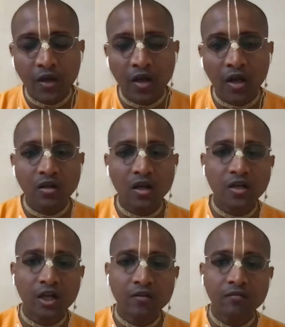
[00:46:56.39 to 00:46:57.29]
At that
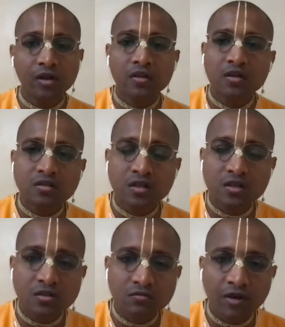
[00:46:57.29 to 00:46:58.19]
time,
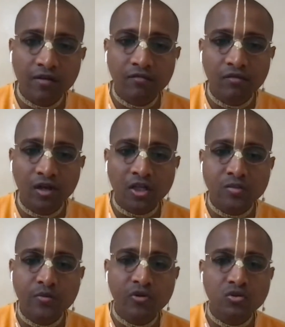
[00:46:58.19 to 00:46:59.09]
Varadacharya's wife
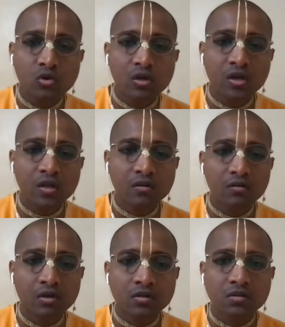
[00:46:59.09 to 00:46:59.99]
Lakshmi
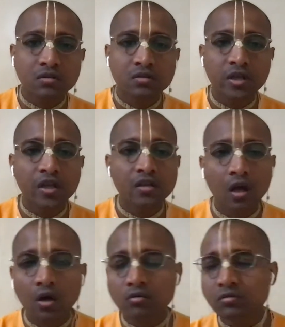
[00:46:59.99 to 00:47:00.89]
was there in the
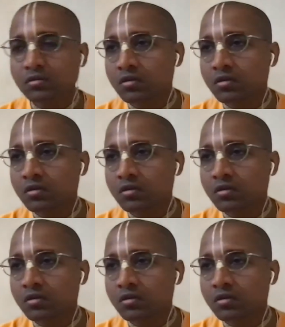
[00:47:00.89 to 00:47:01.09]
house.